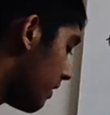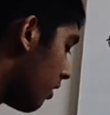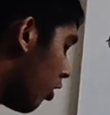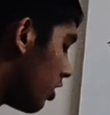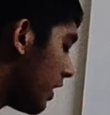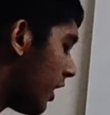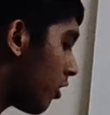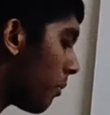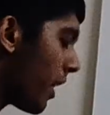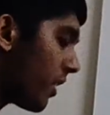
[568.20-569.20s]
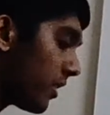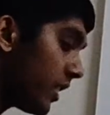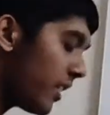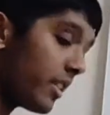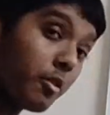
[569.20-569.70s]
all the e to the minus
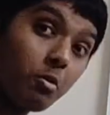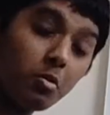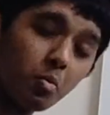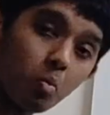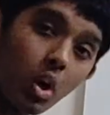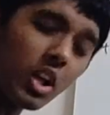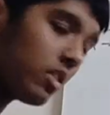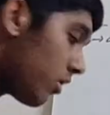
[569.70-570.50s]
t is equal to 1,